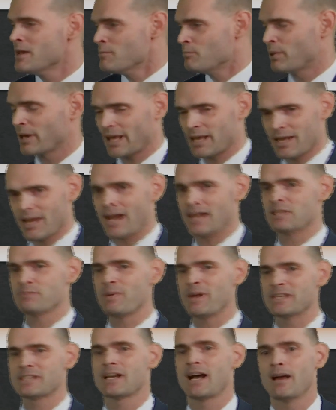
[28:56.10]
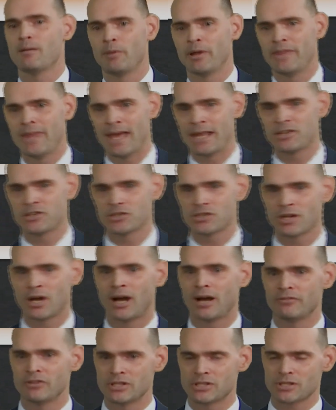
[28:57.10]
But I spend time on that just
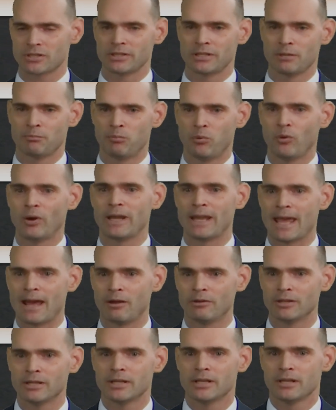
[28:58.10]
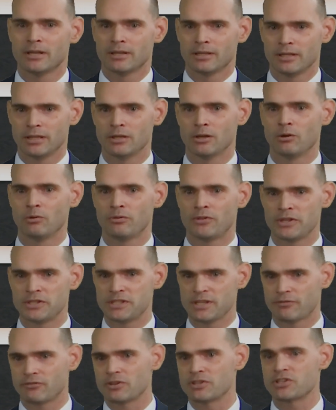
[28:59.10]
obviously to point out, the
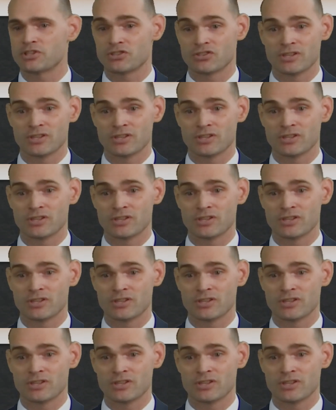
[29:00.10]
differences